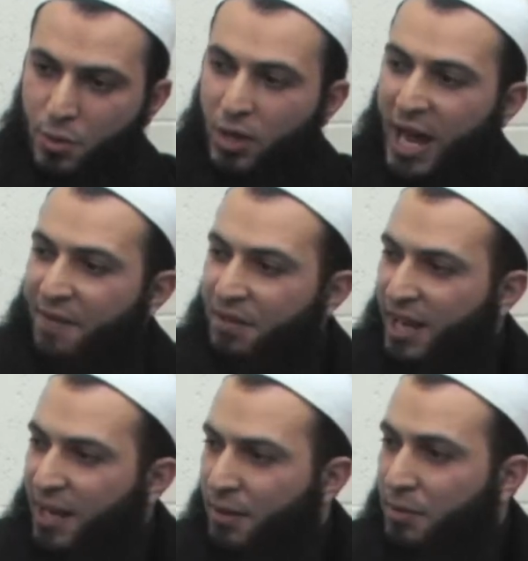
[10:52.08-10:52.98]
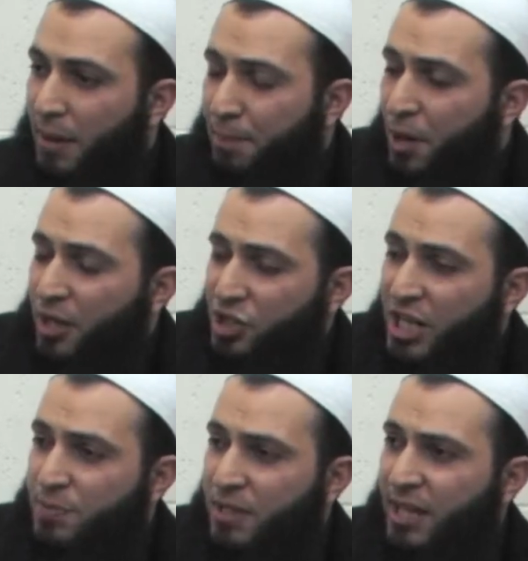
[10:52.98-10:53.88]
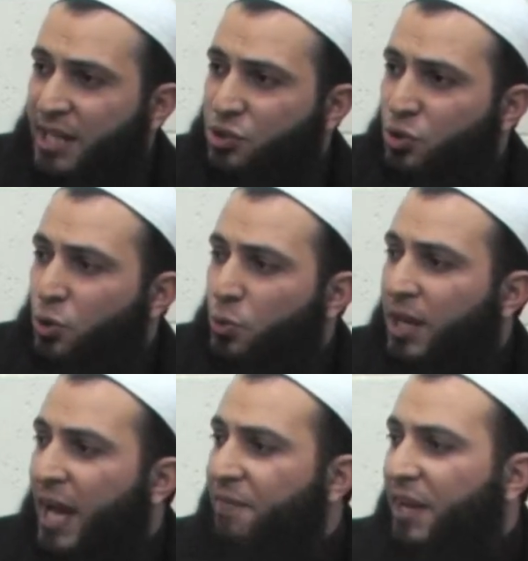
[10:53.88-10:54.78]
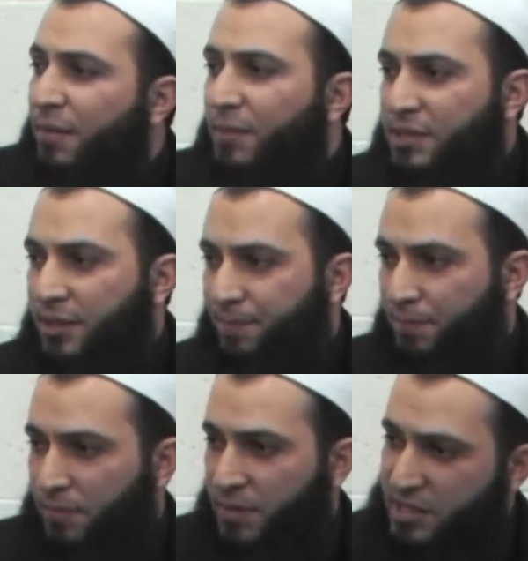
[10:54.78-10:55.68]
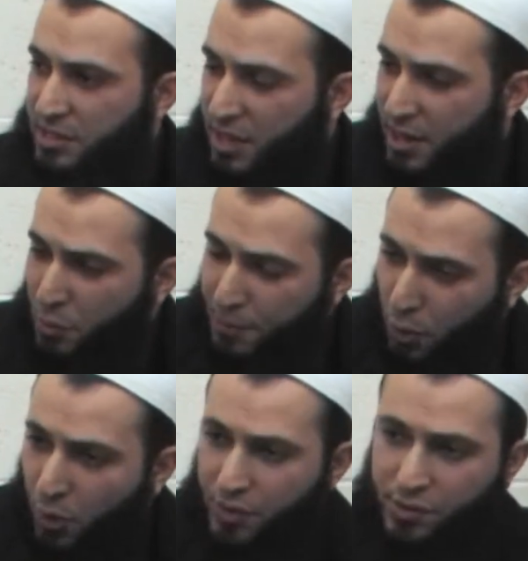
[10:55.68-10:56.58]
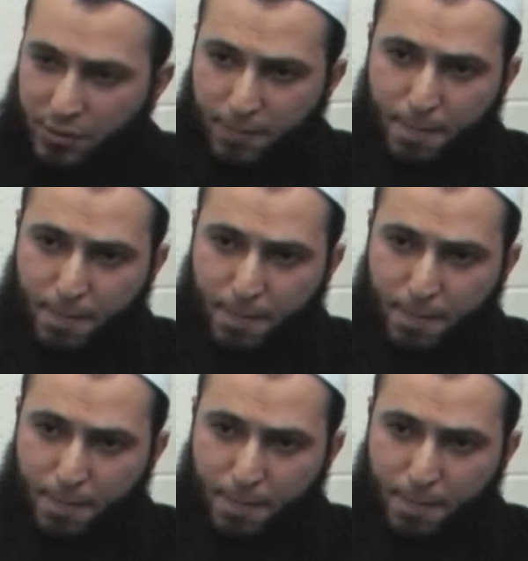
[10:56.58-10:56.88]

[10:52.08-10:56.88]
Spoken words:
will have on Judgment Day, two will have enmity. This is reported.